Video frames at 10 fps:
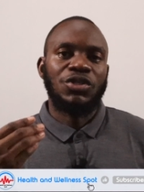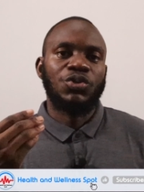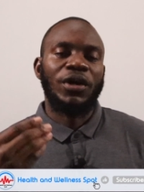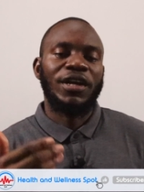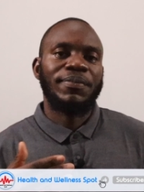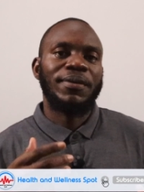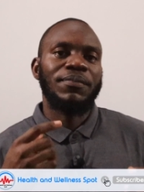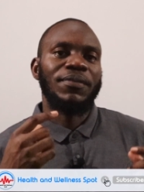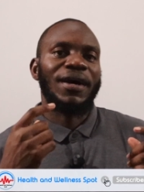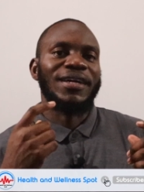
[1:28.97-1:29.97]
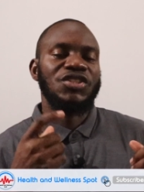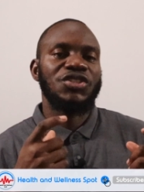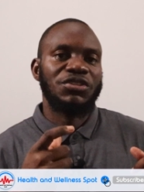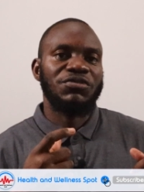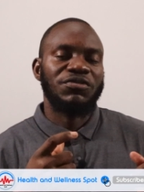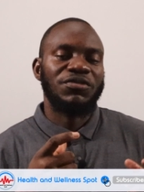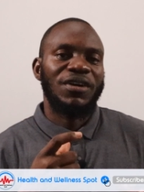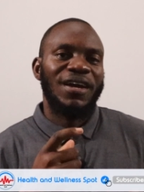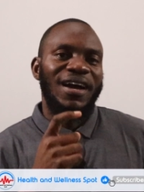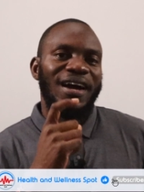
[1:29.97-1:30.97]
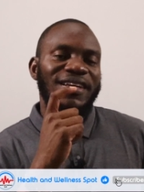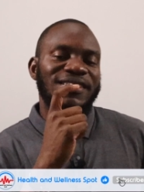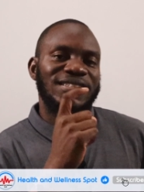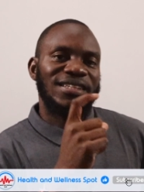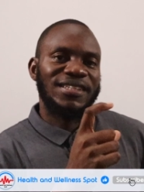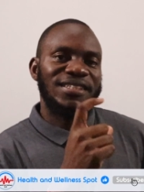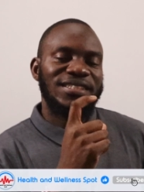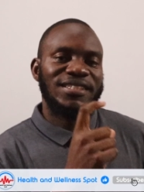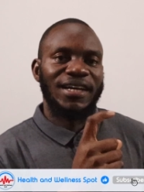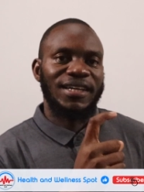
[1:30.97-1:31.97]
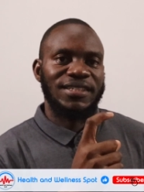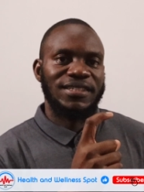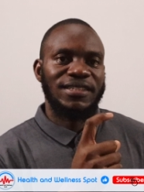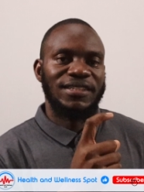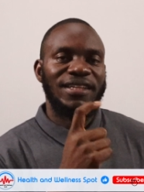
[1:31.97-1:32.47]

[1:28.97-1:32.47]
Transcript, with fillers: to help them achieve a certain target.